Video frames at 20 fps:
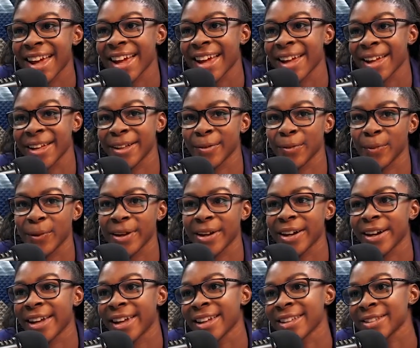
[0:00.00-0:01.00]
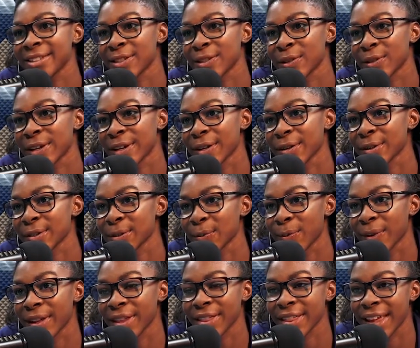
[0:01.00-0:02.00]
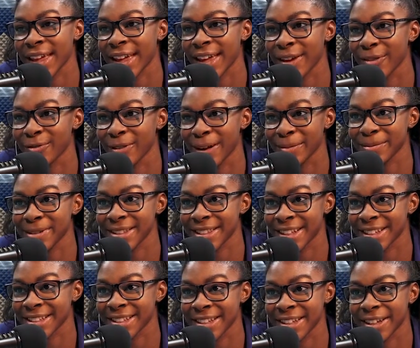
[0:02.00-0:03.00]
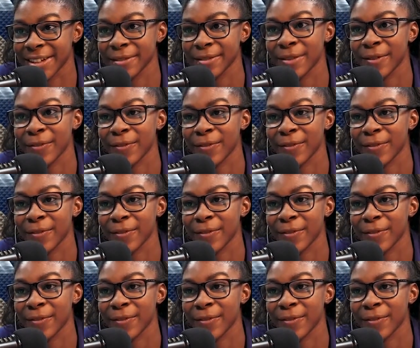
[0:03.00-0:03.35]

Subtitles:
and we're in studios with a representatives